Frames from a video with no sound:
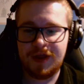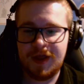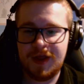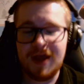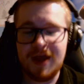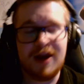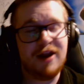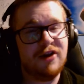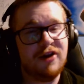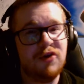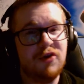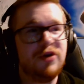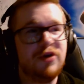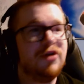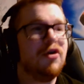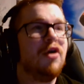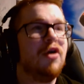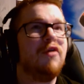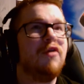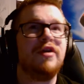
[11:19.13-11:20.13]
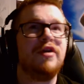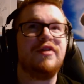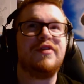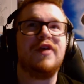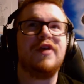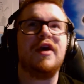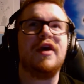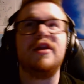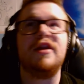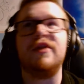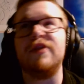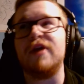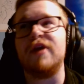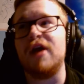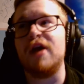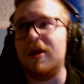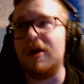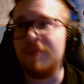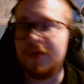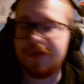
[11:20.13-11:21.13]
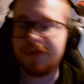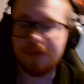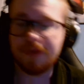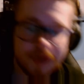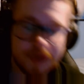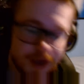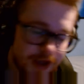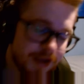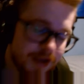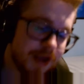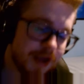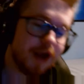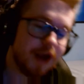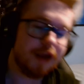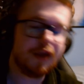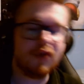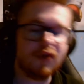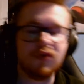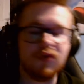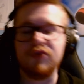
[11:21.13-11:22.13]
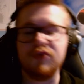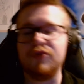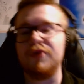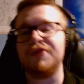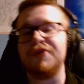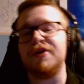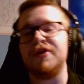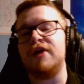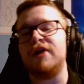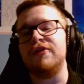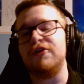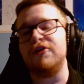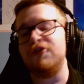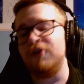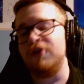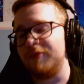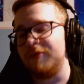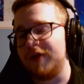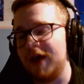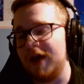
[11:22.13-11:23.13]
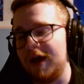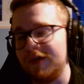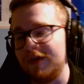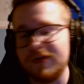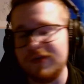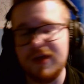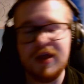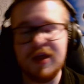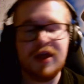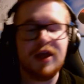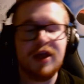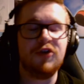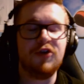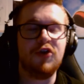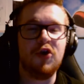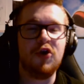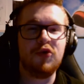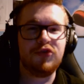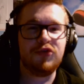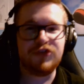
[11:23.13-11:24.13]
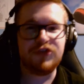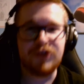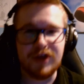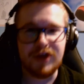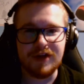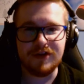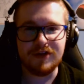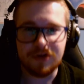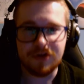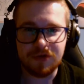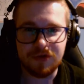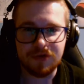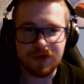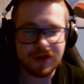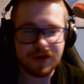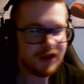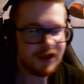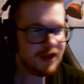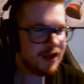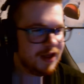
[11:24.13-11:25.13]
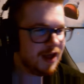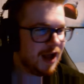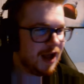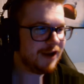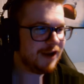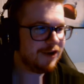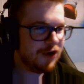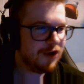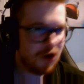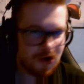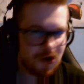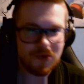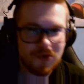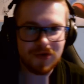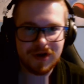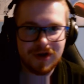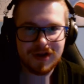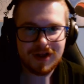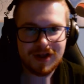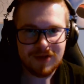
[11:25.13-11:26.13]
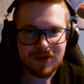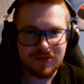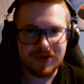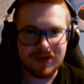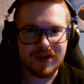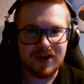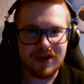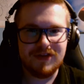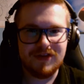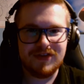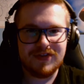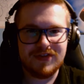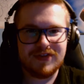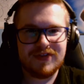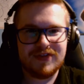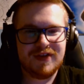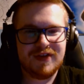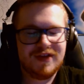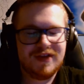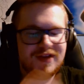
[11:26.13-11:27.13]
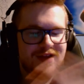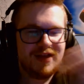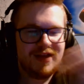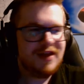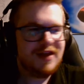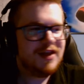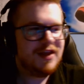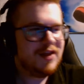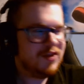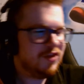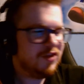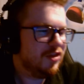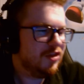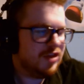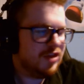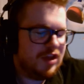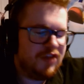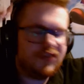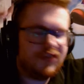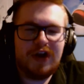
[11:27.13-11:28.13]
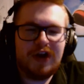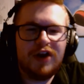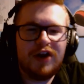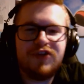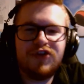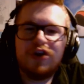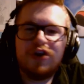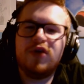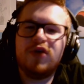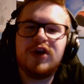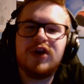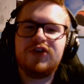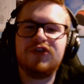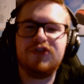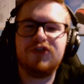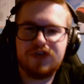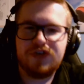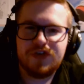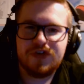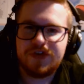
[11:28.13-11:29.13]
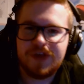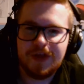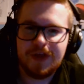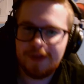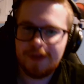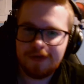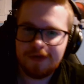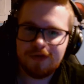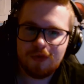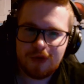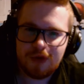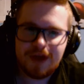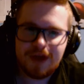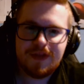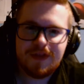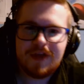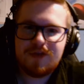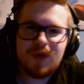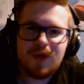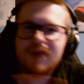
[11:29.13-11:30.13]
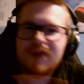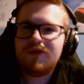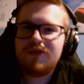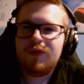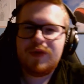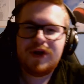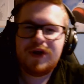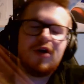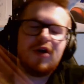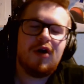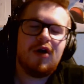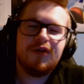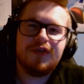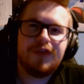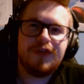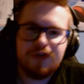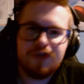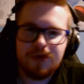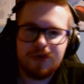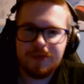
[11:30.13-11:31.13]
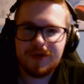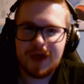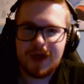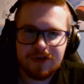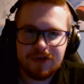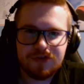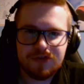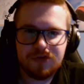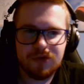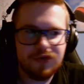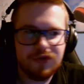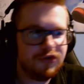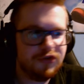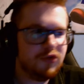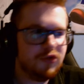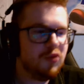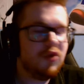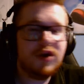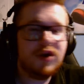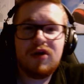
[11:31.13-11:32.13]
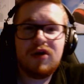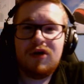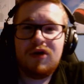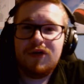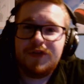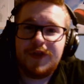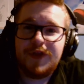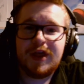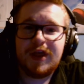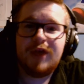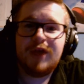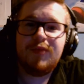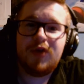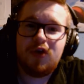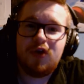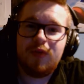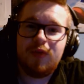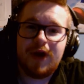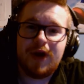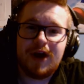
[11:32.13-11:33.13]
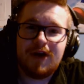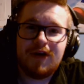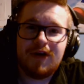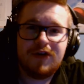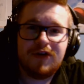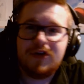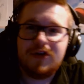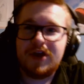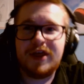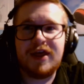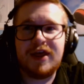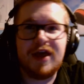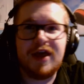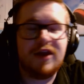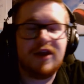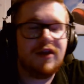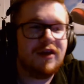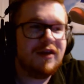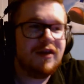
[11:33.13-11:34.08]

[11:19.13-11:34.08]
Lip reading: And I know what you're already saying in the comments, okay? Yeah, Heroes wasn't on the Dreamcast. No shit, dude. I know, because Sonic Generations just said this, okay? That's why everybody calls it the Dreamcast Trilogy. You want to call it the GameCube era, you can.